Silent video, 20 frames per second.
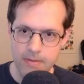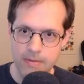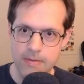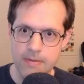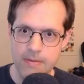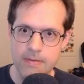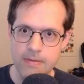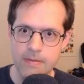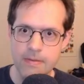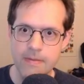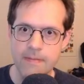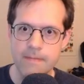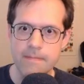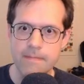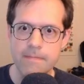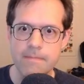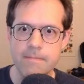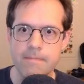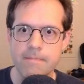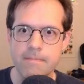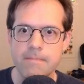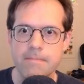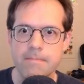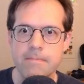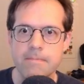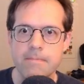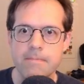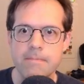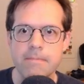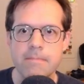
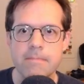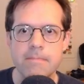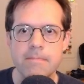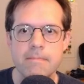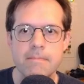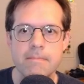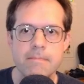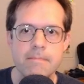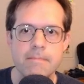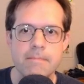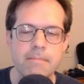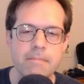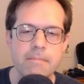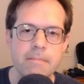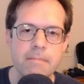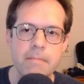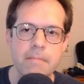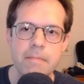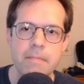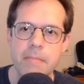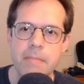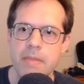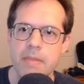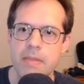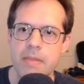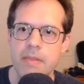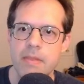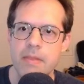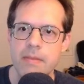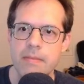
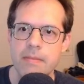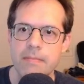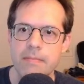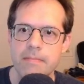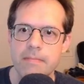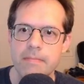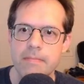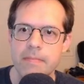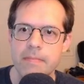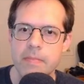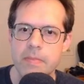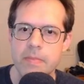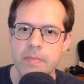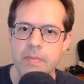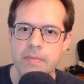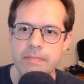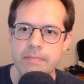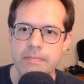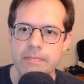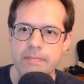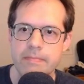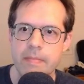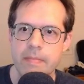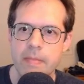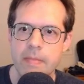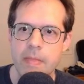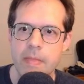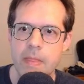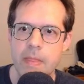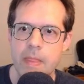
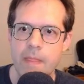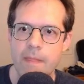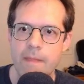(no one is talking)